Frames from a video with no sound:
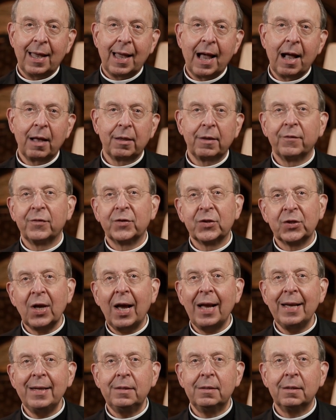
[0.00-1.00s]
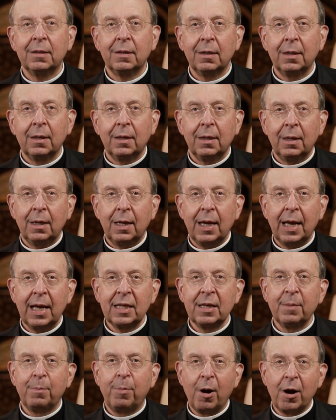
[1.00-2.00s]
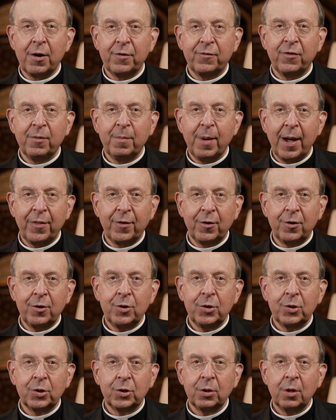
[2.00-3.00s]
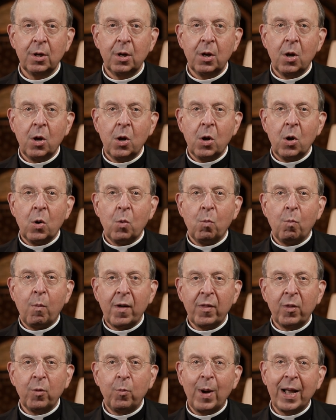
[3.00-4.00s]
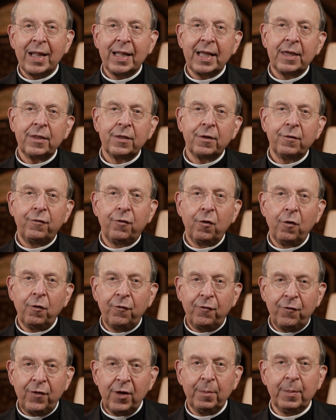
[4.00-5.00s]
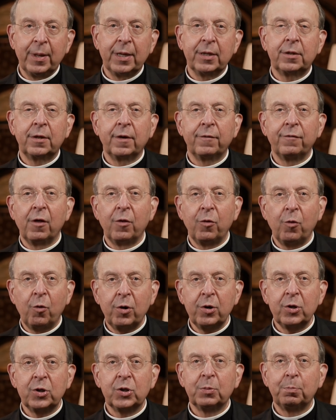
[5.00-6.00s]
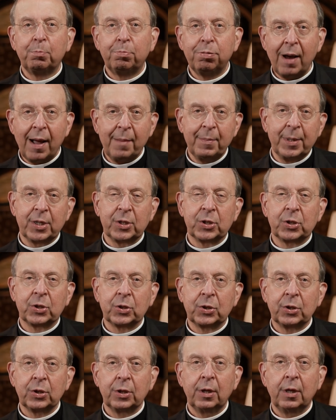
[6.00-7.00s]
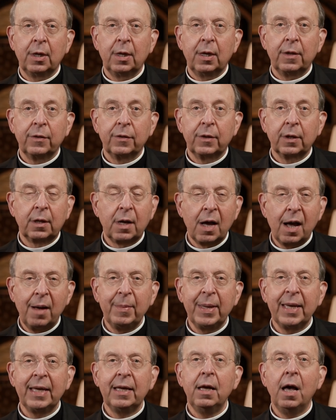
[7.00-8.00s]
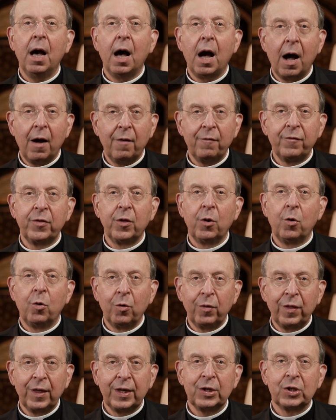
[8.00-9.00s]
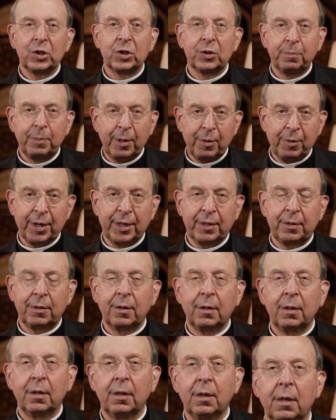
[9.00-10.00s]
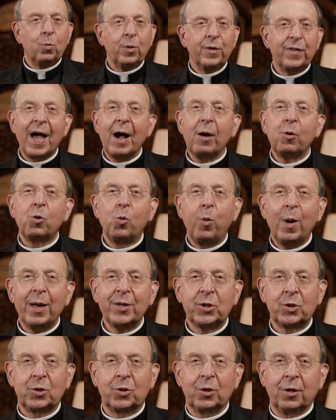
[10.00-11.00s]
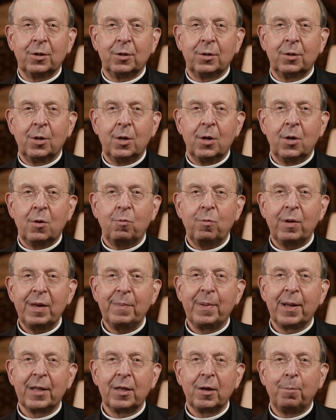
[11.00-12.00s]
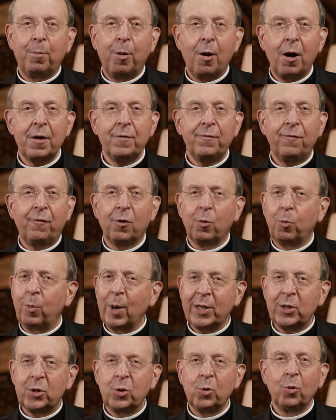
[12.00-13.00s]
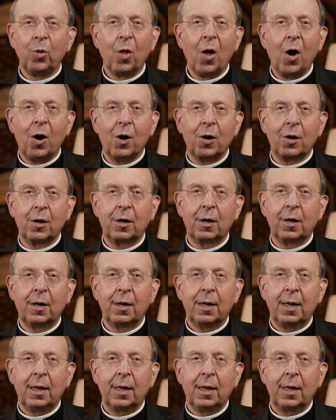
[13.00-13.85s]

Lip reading: out of sight and apart from others, while awaiting the fulfillment of the Lord's promise, the coming of the Holy Spirit. Without question, we've been apart for way too long,